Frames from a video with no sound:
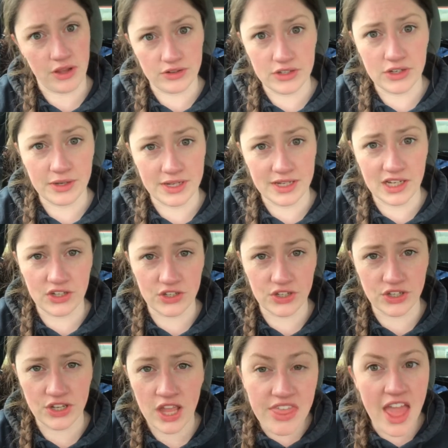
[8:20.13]
look
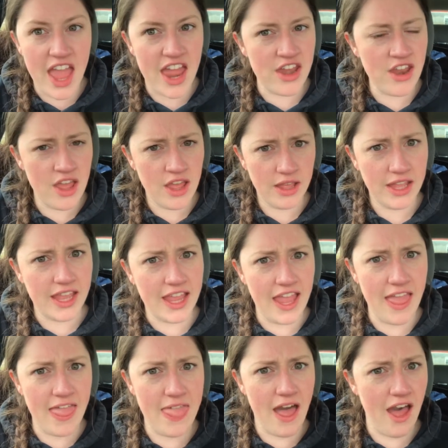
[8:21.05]
good. Then
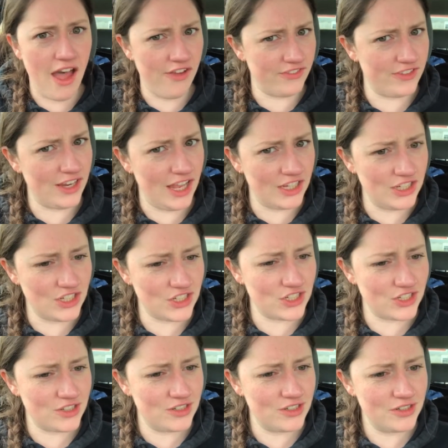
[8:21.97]
after
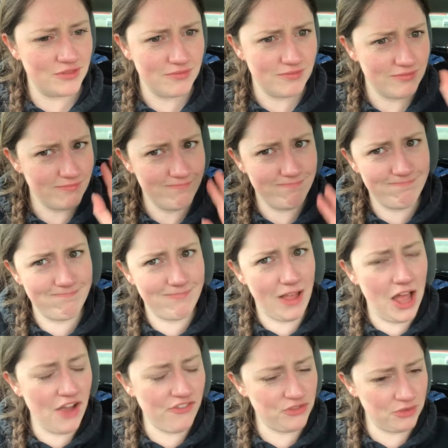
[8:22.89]
lunch,
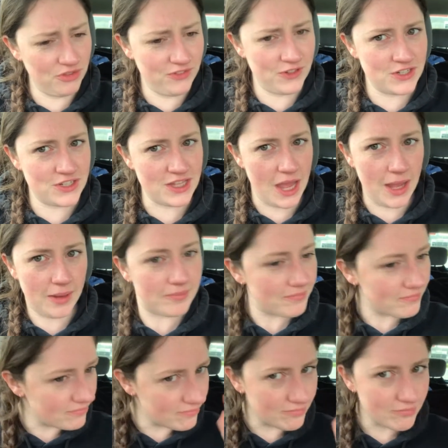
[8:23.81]
after we finished that,
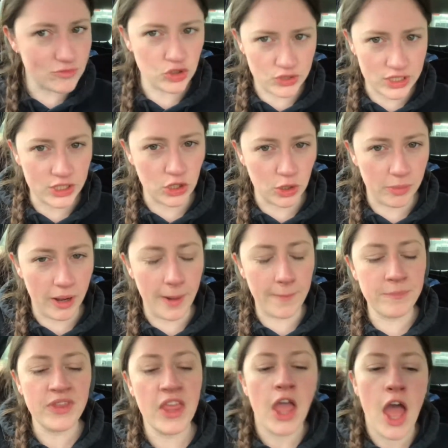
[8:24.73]
the really cool
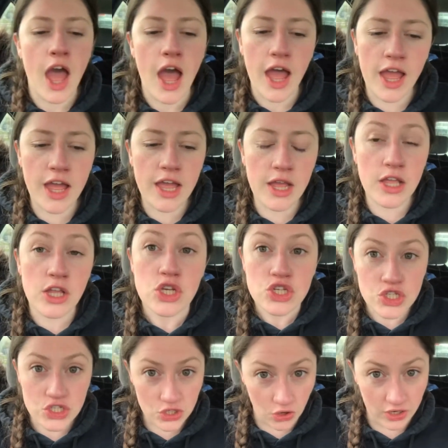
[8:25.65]
part,
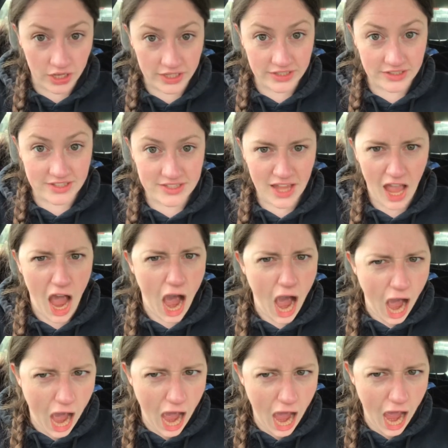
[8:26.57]
shotguns.
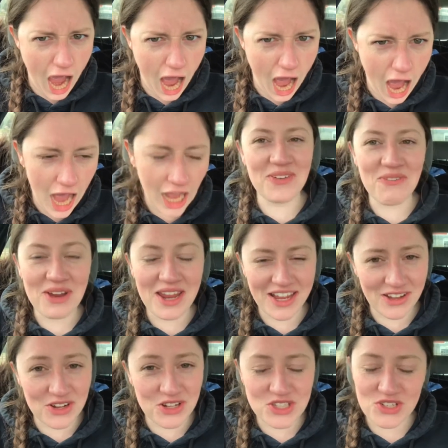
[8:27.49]
But we
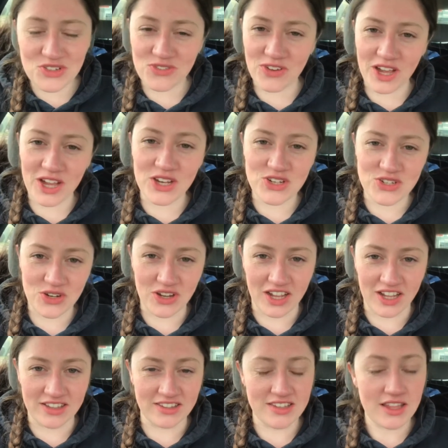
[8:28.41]
got to fire
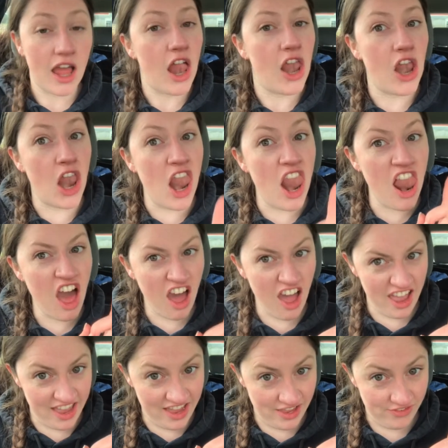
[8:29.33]
shotguns,
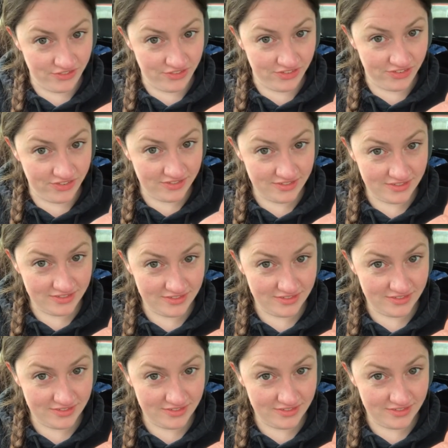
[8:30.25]
live